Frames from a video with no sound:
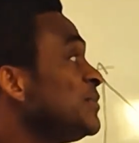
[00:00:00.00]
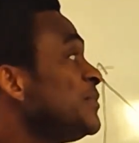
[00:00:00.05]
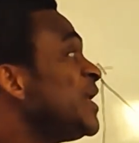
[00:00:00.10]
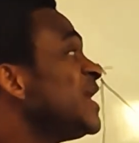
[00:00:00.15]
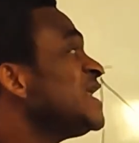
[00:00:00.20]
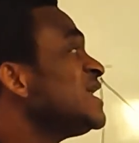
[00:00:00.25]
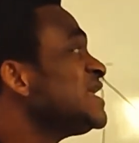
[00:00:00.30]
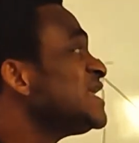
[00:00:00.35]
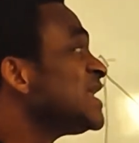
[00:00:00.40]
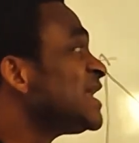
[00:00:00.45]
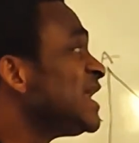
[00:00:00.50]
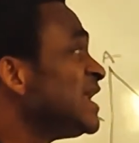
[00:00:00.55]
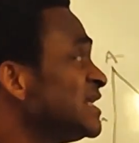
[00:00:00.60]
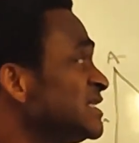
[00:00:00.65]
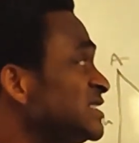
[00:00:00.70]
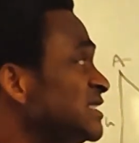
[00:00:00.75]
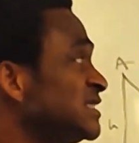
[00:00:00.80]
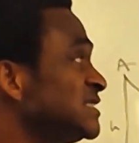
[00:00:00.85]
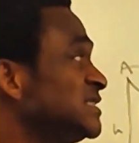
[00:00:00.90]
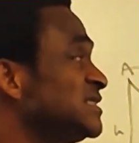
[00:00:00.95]
But in
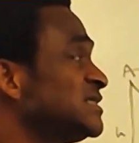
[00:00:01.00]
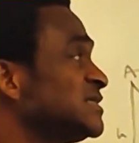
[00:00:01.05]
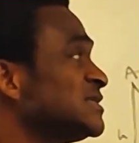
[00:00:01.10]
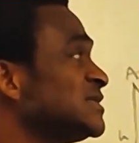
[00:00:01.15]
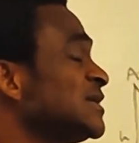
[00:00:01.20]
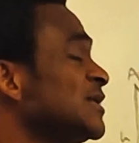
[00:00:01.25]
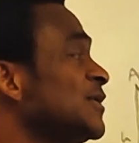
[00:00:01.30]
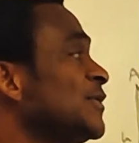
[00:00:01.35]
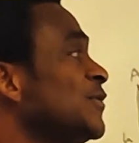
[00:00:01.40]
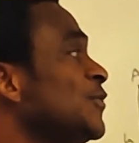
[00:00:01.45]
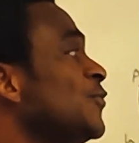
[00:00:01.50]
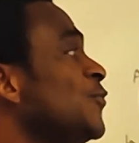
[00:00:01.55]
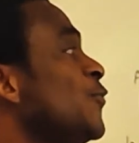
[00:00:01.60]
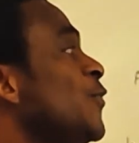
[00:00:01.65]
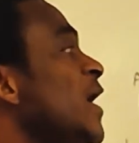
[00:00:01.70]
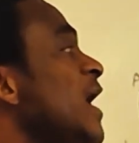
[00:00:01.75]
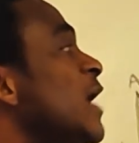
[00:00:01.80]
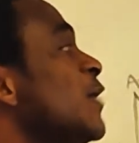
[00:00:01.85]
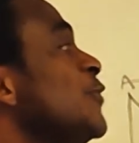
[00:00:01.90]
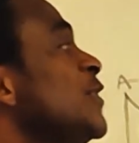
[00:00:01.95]
cases
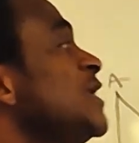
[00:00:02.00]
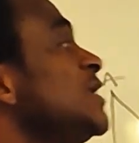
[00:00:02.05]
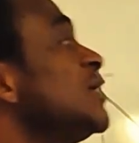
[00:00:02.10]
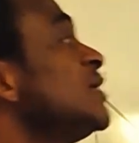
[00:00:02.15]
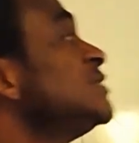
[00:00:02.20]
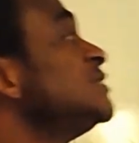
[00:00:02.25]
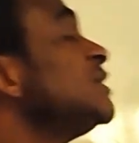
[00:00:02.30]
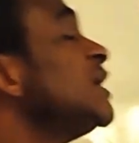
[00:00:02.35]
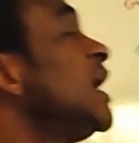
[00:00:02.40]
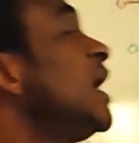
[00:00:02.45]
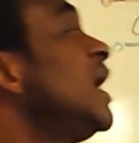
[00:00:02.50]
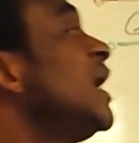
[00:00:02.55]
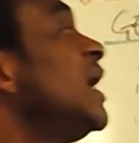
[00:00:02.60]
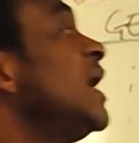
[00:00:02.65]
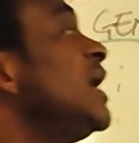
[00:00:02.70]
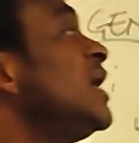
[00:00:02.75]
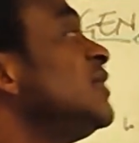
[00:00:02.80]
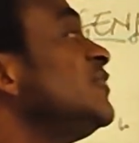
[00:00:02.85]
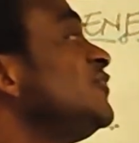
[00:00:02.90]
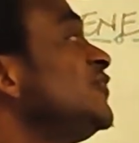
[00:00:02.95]
where we don't
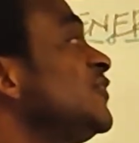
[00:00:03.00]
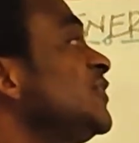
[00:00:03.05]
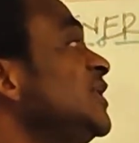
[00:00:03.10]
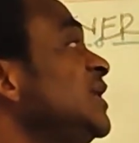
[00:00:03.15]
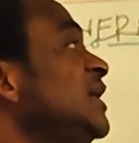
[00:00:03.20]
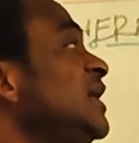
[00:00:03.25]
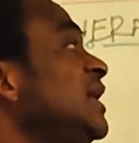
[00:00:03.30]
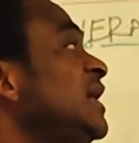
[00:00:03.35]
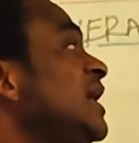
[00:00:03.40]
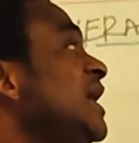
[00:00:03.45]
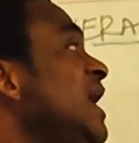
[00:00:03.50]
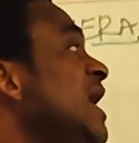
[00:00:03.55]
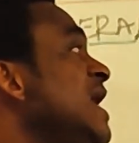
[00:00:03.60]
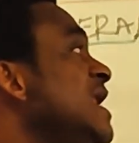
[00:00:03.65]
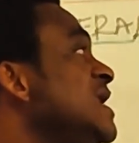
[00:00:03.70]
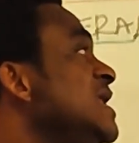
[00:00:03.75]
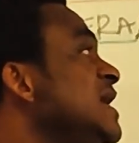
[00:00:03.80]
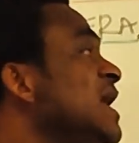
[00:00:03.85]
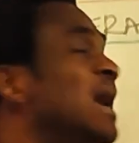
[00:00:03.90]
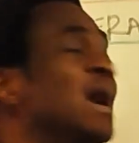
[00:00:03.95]
have
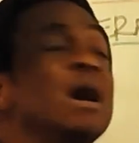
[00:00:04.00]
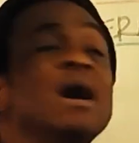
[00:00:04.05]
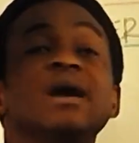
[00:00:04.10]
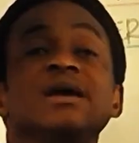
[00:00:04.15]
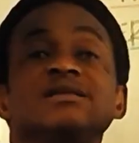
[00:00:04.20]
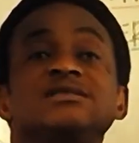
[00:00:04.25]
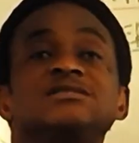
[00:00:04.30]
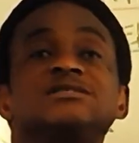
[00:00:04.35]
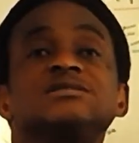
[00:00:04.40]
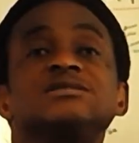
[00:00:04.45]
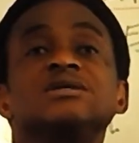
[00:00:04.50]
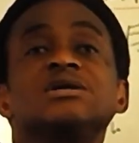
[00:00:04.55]
any height